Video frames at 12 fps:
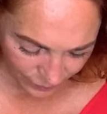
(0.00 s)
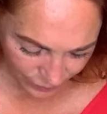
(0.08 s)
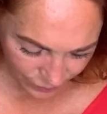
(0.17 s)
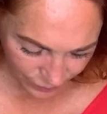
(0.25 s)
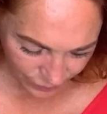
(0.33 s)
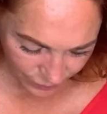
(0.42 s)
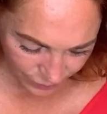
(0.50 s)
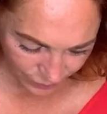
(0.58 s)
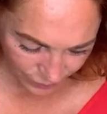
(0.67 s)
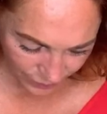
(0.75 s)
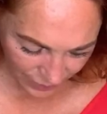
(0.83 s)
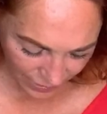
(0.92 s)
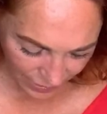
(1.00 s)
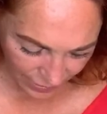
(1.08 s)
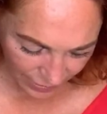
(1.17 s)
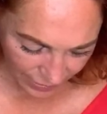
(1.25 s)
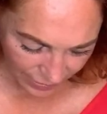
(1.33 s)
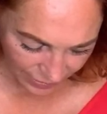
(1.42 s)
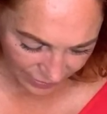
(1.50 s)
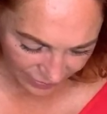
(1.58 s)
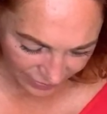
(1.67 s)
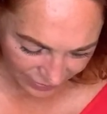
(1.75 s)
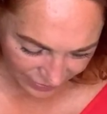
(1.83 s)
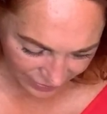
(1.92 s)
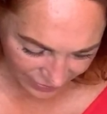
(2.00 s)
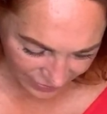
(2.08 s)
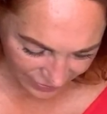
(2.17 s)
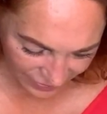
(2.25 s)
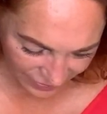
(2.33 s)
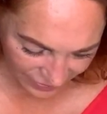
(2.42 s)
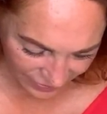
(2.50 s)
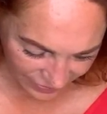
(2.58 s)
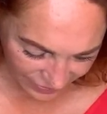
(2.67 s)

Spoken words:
Nobody speaks.